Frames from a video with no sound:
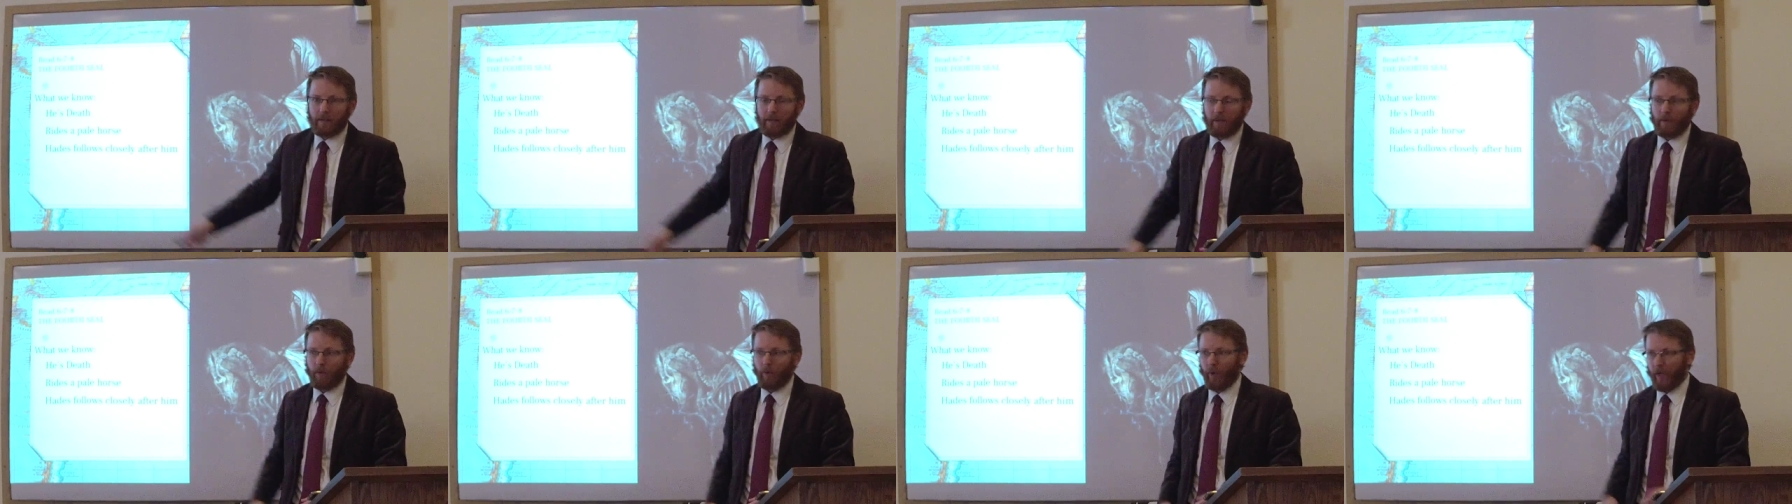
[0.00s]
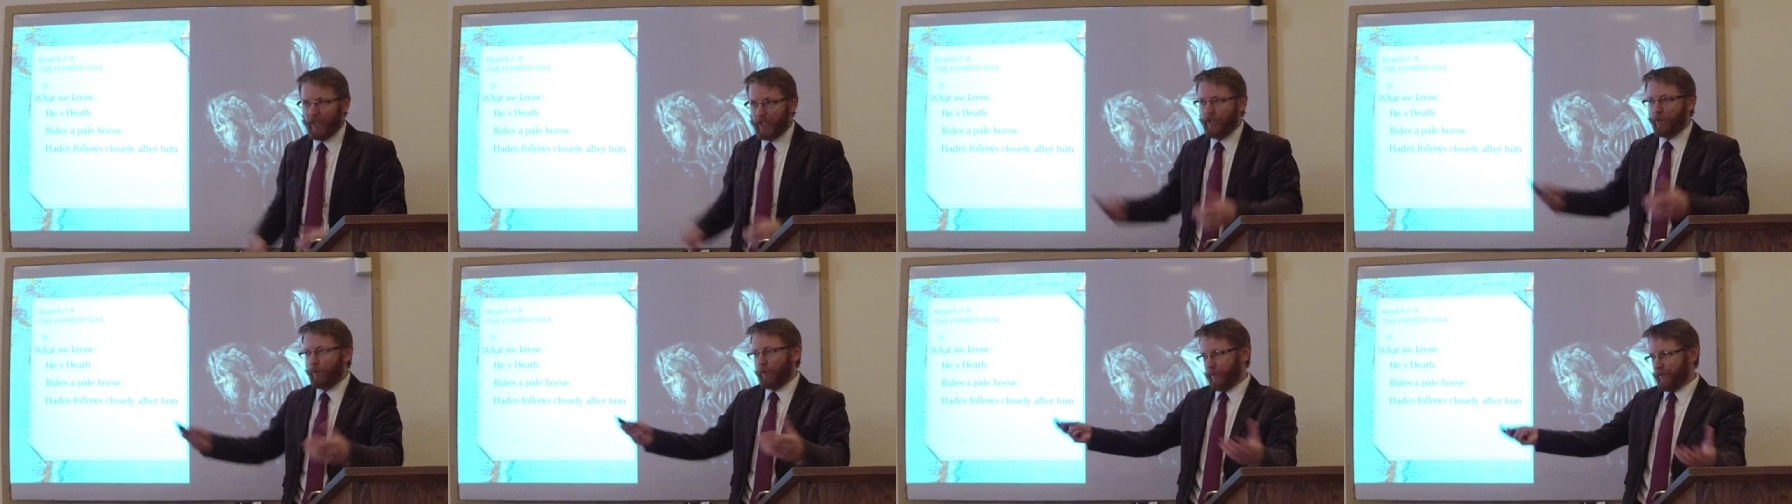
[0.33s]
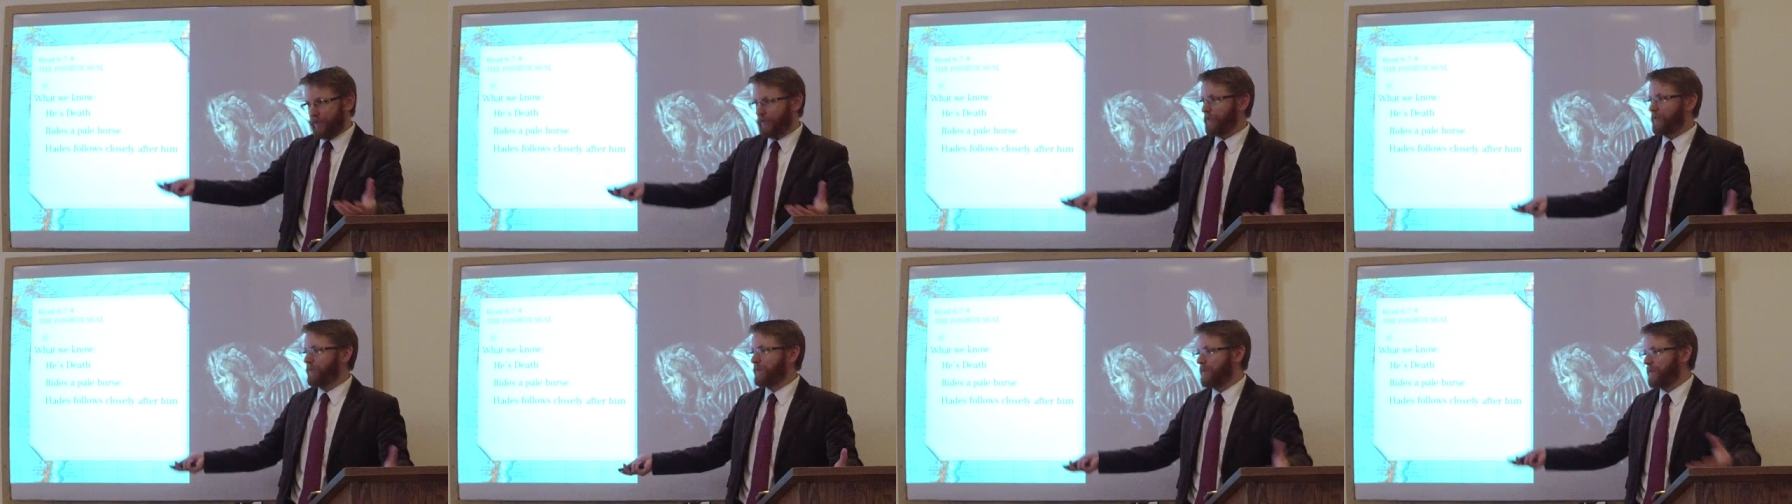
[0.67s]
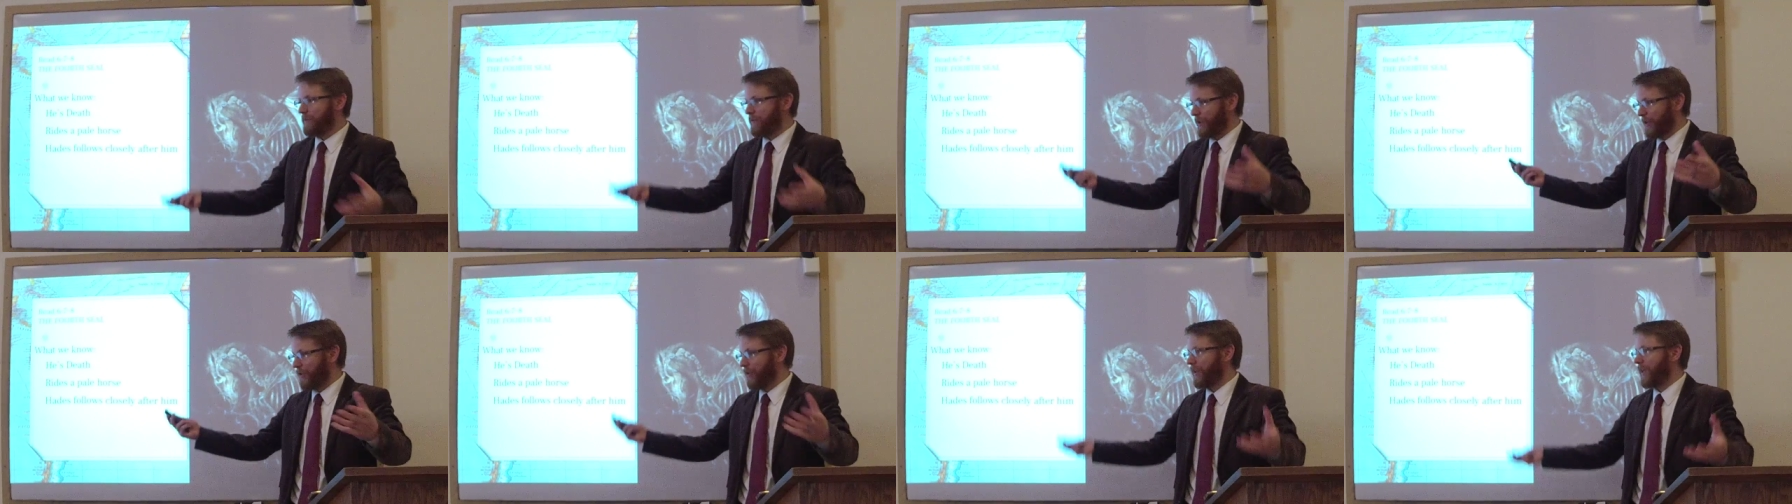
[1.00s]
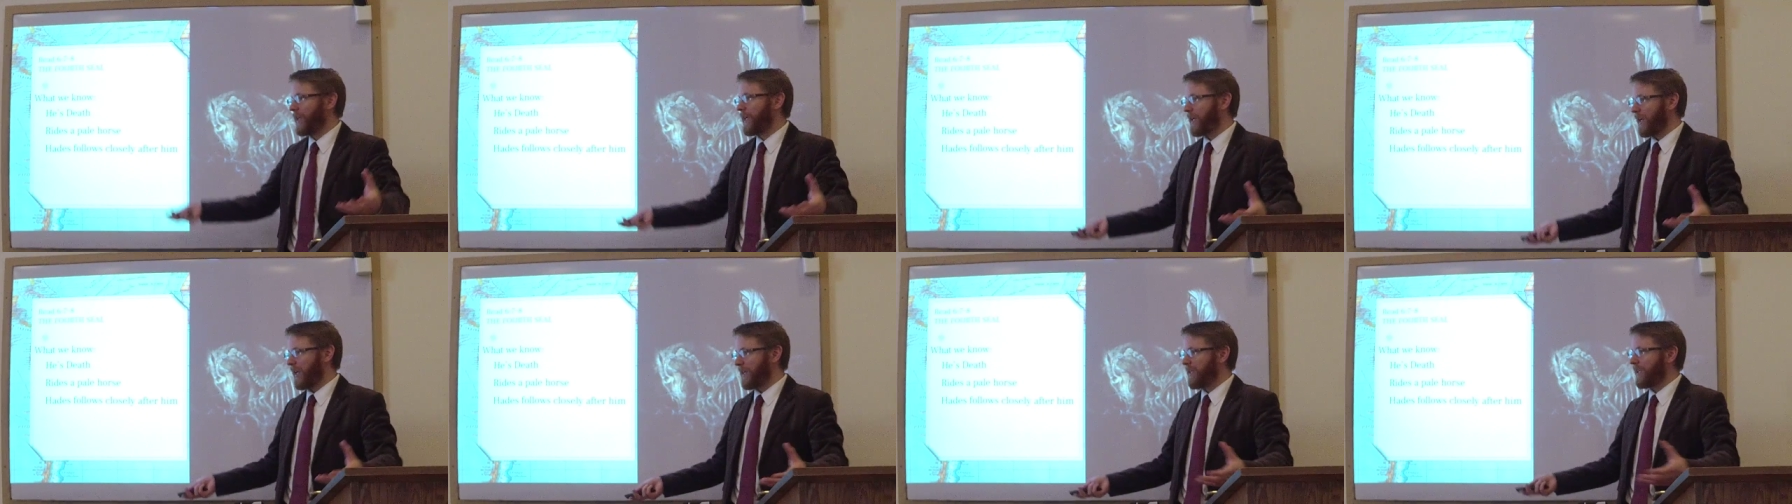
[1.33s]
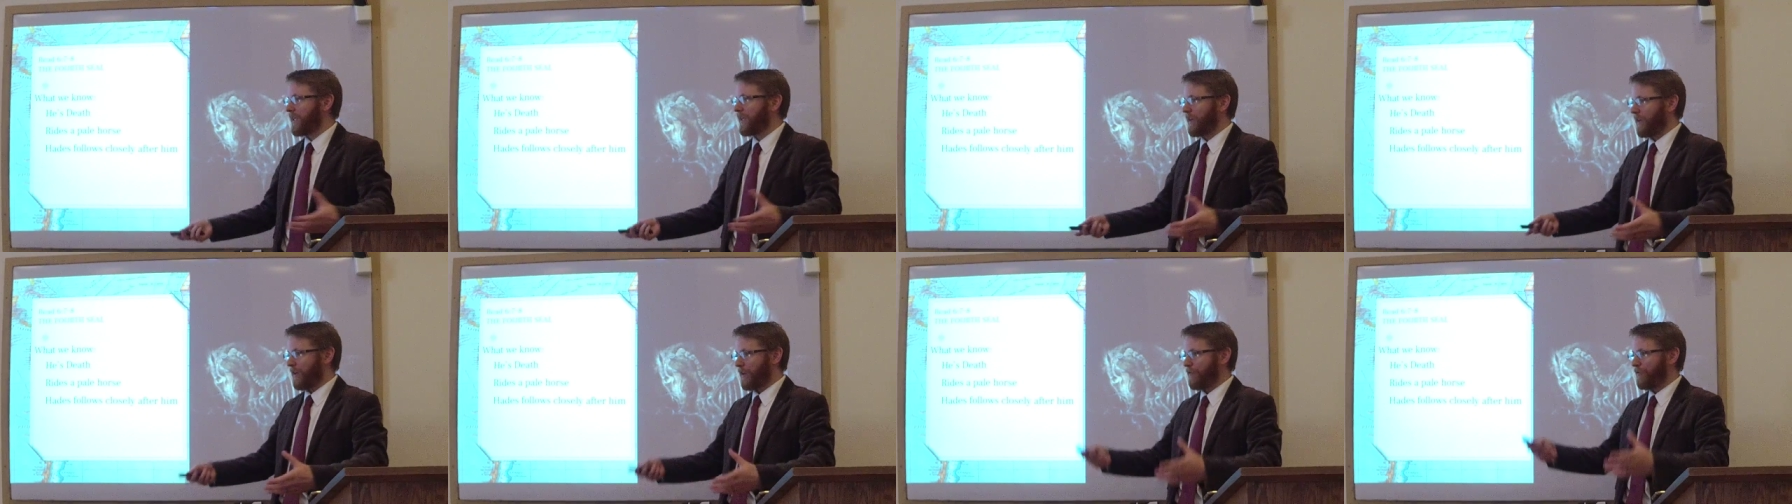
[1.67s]
which was the Greek
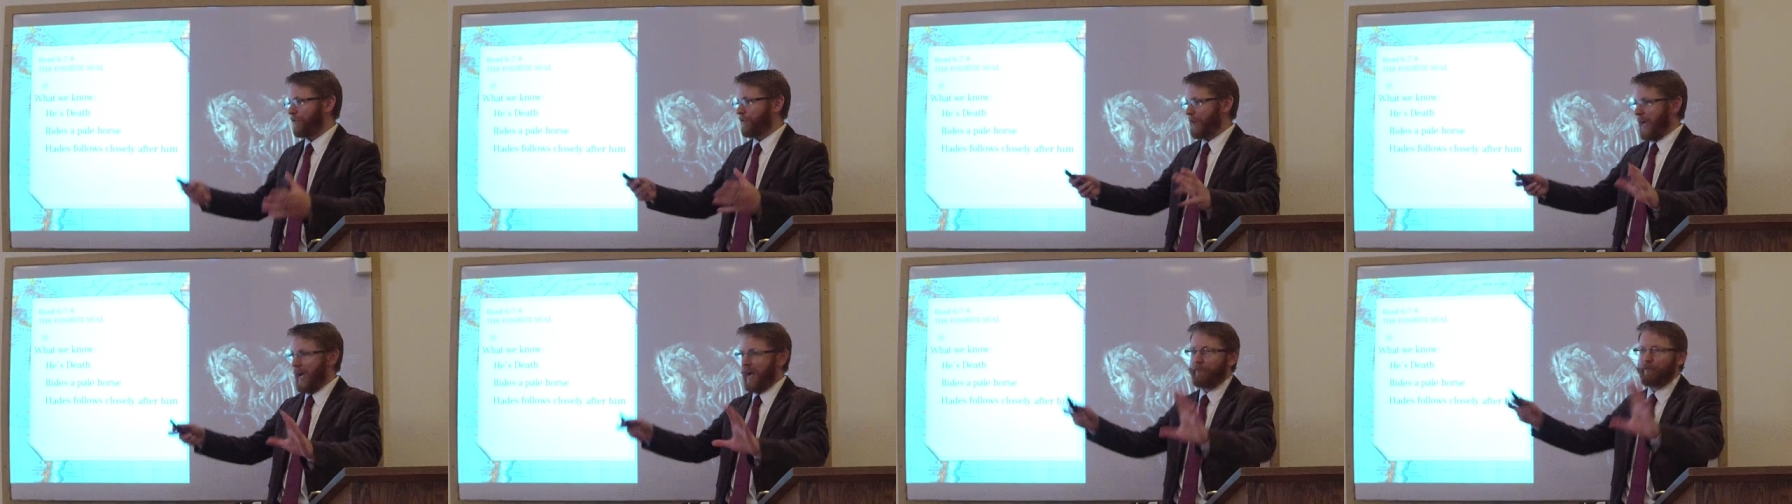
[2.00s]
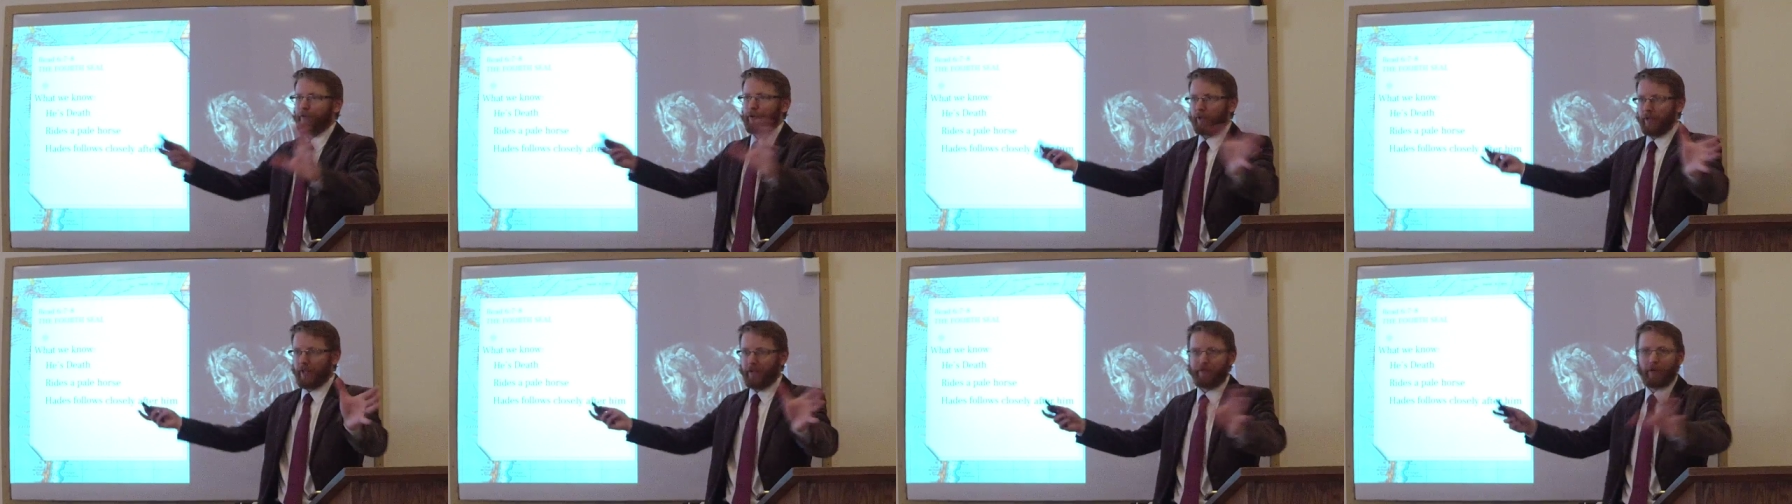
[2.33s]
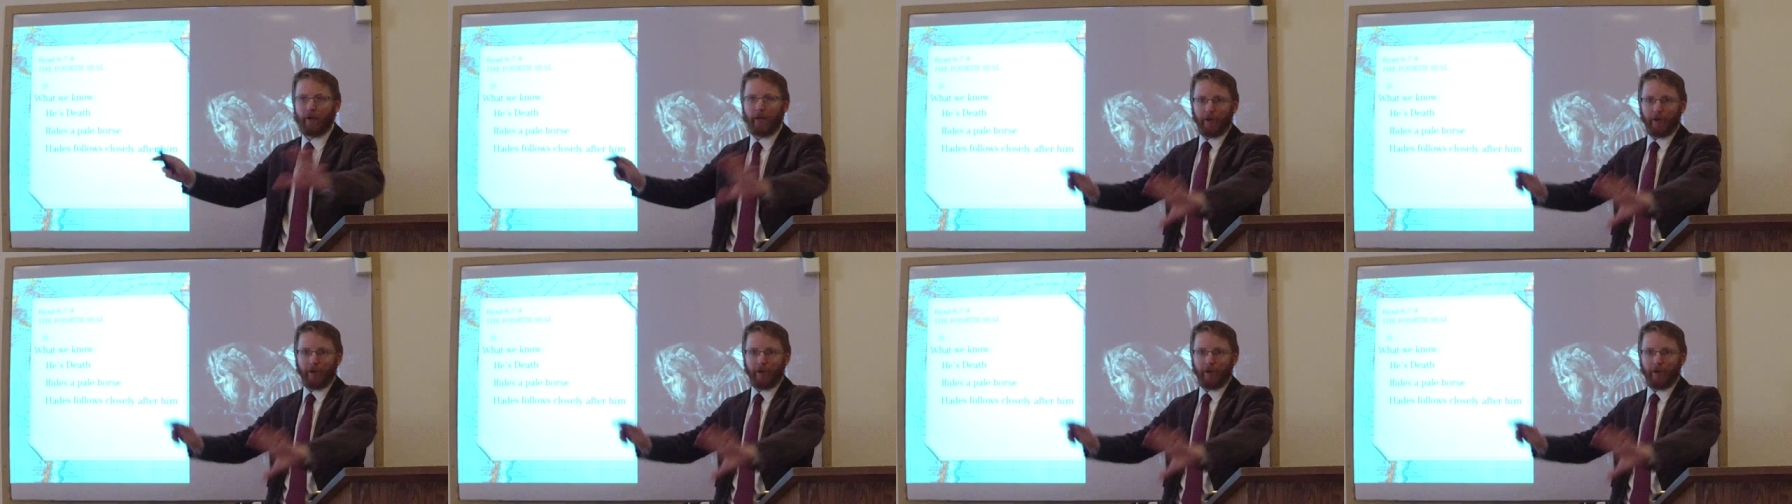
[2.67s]
idea of afterlife,